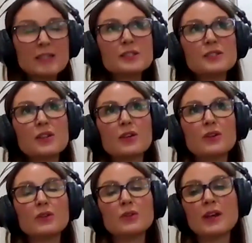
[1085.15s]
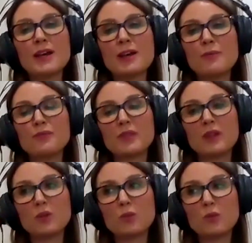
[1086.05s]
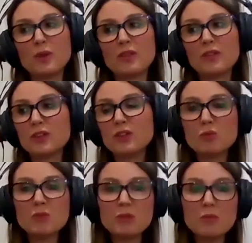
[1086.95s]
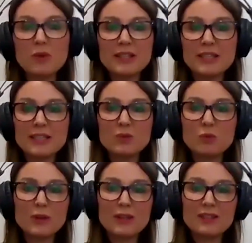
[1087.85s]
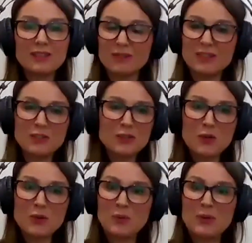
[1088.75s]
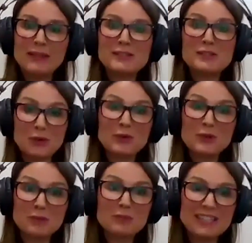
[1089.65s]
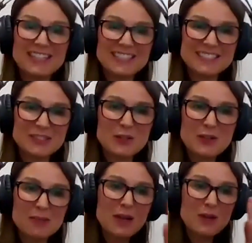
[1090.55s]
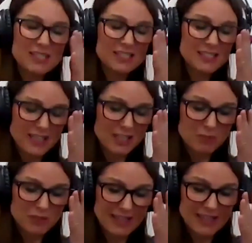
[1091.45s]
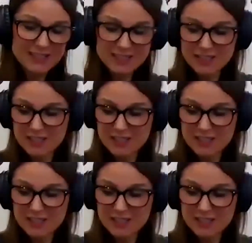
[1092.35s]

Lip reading: So with the human body, we are so complex, but we're just like a plant.